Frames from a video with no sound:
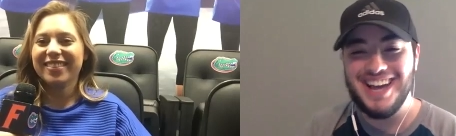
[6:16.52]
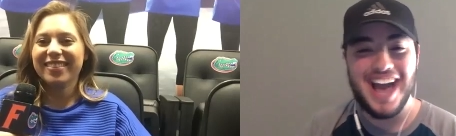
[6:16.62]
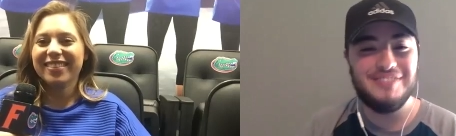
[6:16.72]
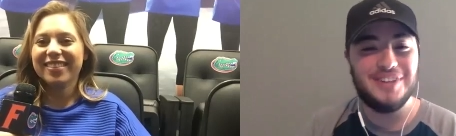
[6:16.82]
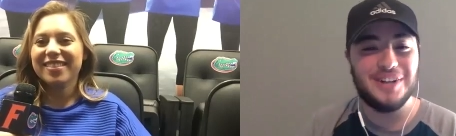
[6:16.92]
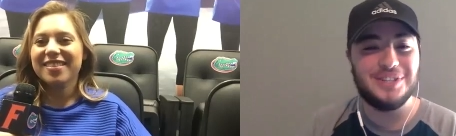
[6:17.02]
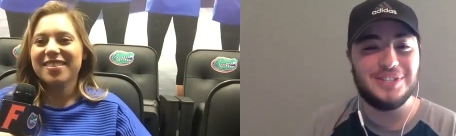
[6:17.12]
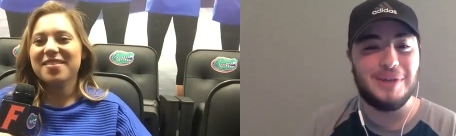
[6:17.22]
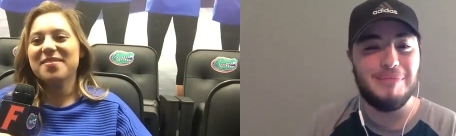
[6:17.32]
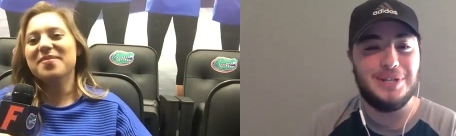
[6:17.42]
Speaker 1: I've talked to
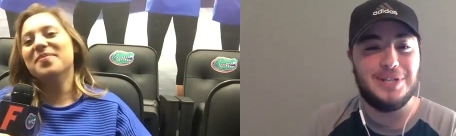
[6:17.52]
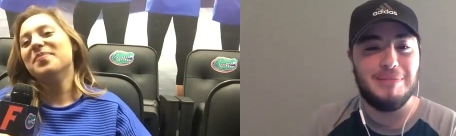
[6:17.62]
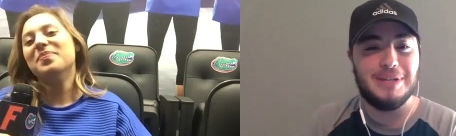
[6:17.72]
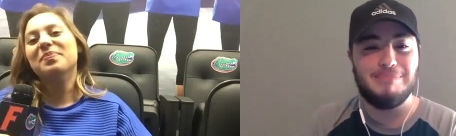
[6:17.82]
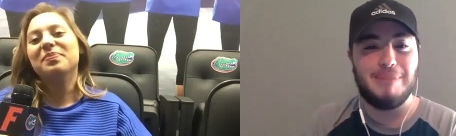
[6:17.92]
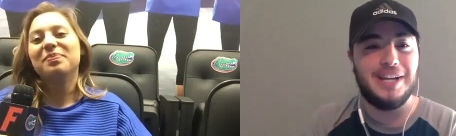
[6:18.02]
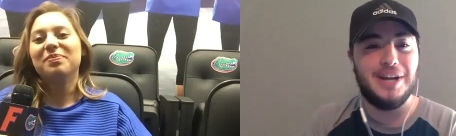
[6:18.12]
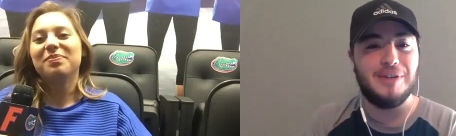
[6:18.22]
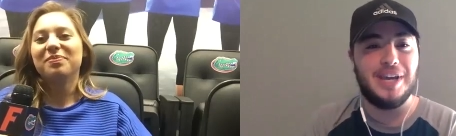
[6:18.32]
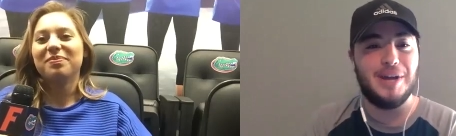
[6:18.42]
so many gymnasts, Betty
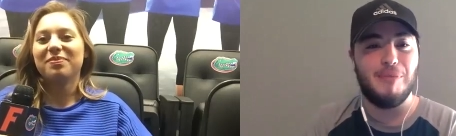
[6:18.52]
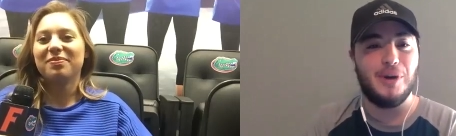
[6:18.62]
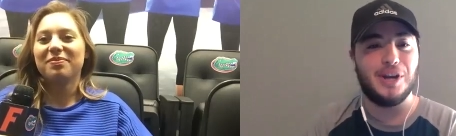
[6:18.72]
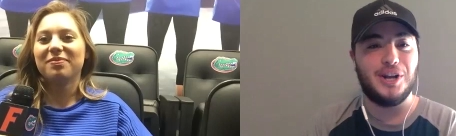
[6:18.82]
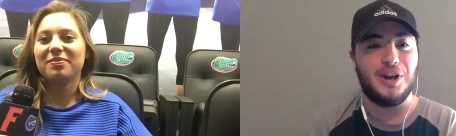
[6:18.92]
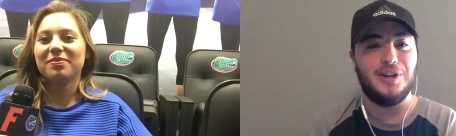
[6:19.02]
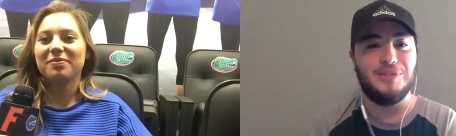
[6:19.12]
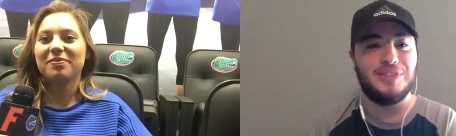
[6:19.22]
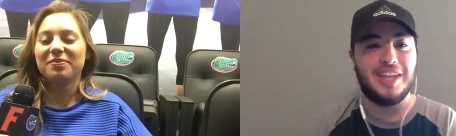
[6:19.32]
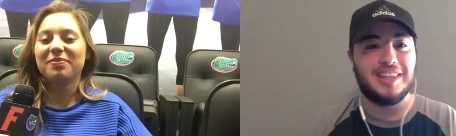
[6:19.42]
Okino, Morgan Hurd.
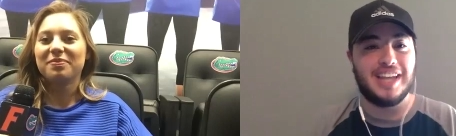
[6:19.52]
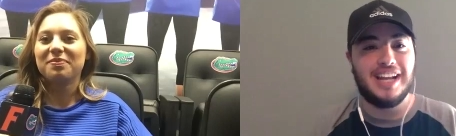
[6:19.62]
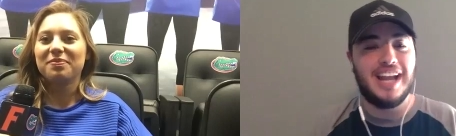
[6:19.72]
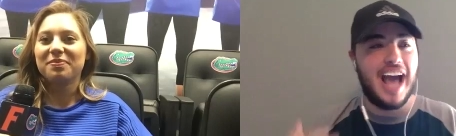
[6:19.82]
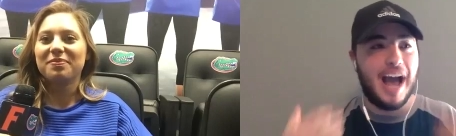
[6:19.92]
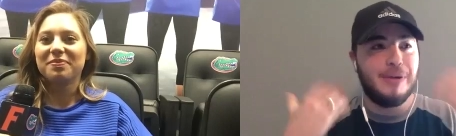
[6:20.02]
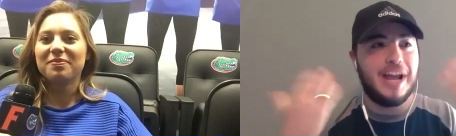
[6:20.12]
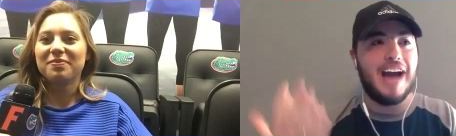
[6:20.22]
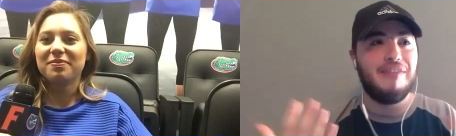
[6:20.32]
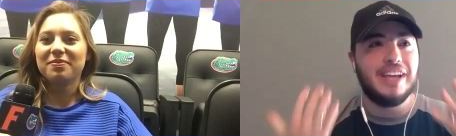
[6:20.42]
You'd think that I
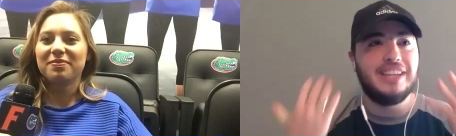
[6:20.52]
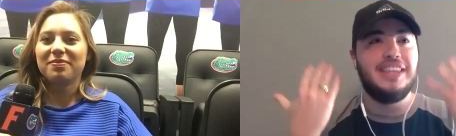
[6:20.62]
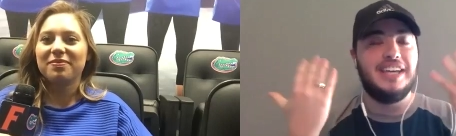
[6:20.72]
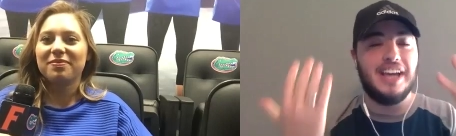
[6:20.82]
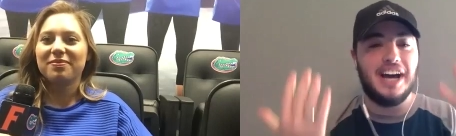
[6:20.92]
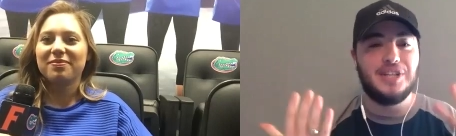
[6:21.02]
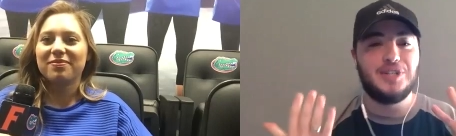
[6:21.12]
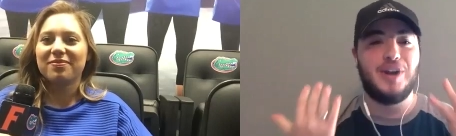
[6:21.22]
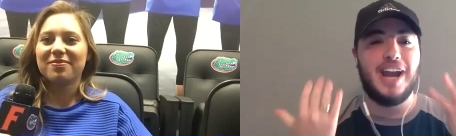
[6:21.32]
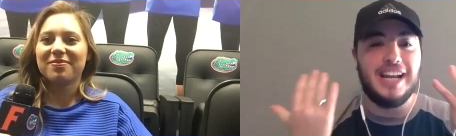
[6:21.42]
would have like the
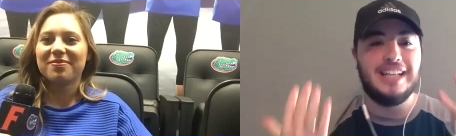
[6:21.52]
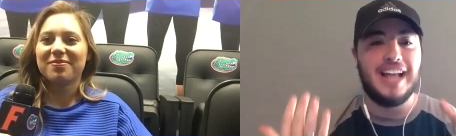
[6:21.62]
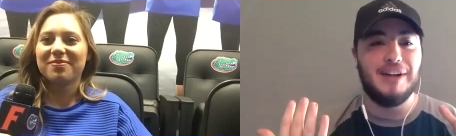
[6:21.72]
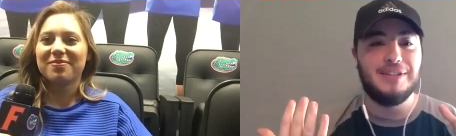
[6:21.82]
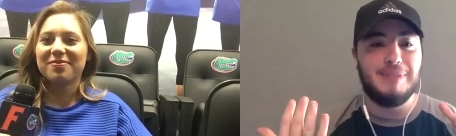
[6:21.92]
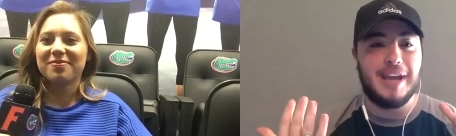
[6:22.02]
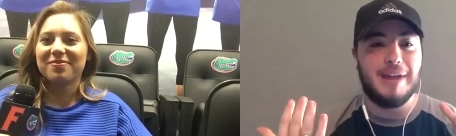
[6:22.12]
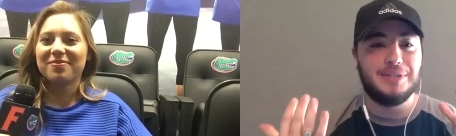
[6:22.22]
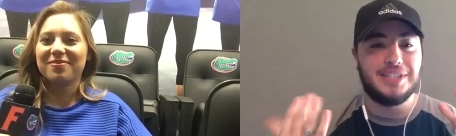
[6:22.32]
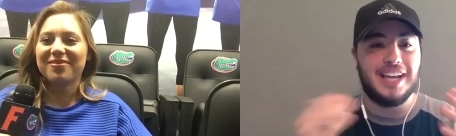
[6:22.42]
training now to be
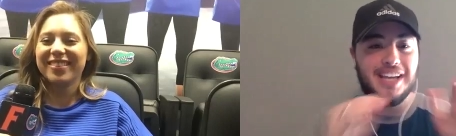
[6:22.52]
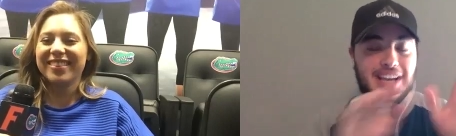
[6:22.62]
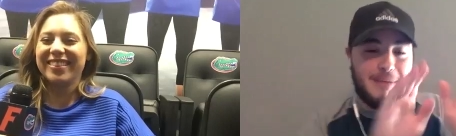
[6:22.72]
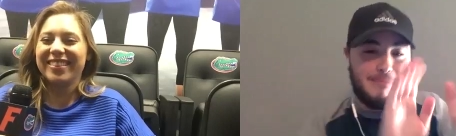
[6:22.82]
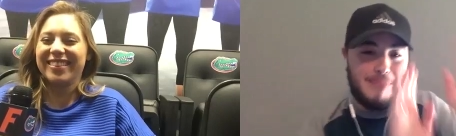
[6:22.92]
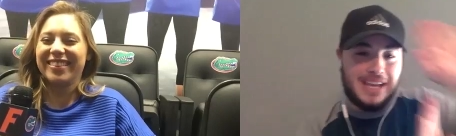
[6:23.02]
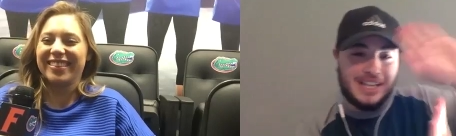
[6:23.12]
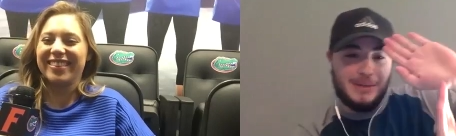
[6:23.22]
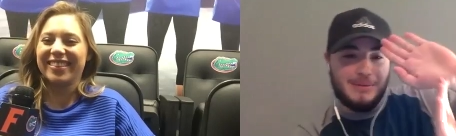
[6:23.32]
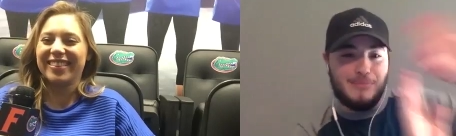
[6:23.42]
able to like make it a
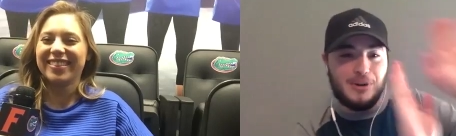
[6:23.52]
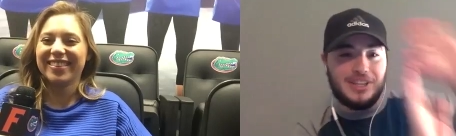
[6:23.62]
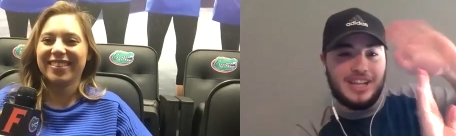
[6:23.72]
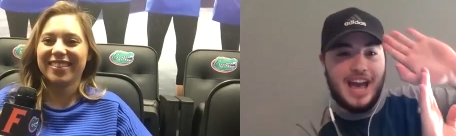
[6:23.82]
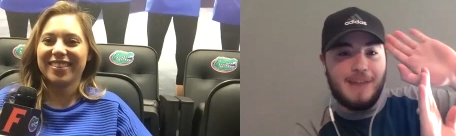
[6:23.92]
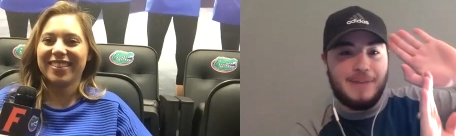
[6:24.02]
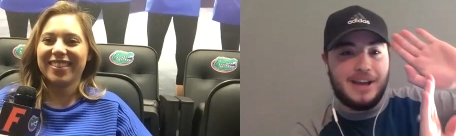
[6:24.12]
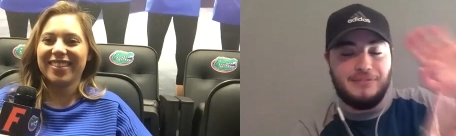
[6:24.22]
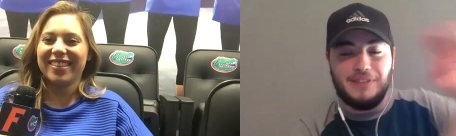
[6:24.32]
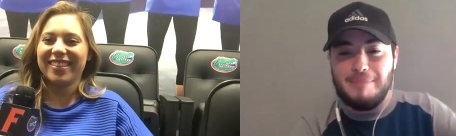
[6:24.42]
little bit more than a
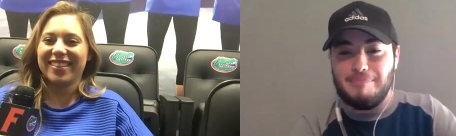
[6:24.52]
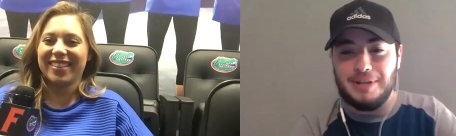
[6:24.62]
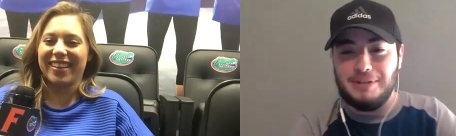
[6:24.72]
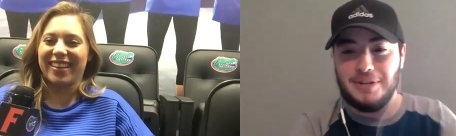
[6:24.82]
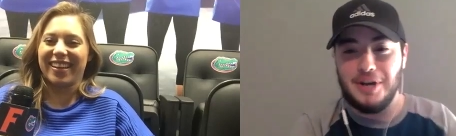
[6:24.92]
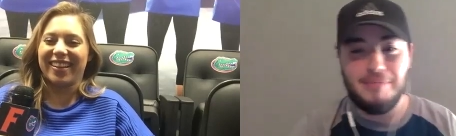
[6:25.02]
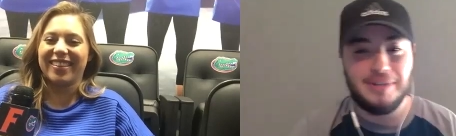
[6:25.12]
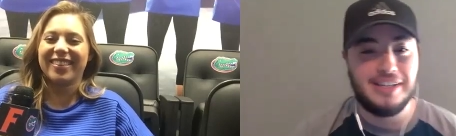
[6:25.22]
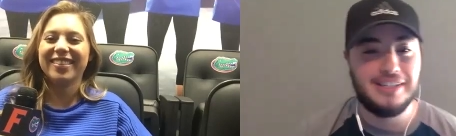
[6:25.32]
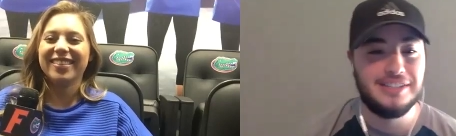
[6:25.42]
halfback flip, but nope,
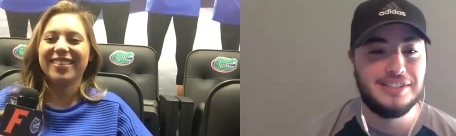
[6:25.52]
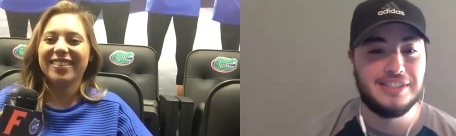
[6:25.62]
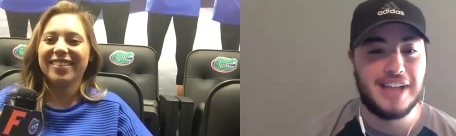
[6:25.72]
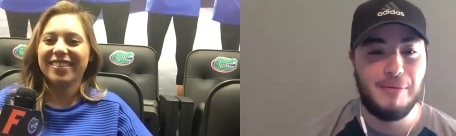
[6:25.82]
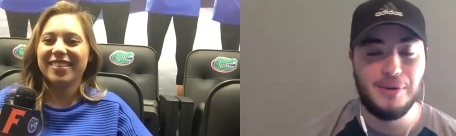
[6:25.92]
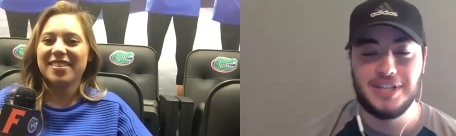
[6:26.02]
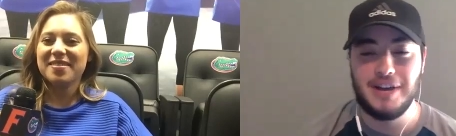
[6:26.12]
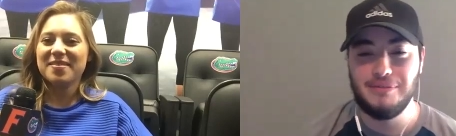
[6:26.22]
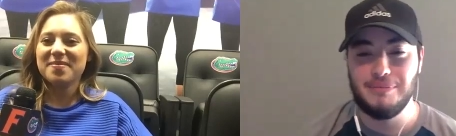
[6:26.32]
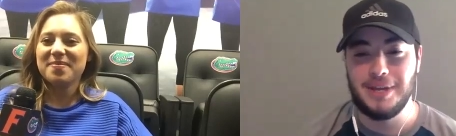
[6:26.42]
it's just not worked
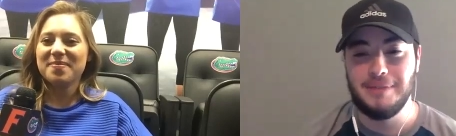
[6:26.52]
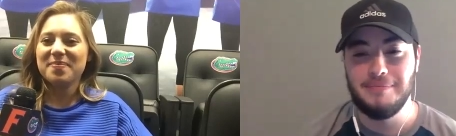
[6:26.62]
out for me.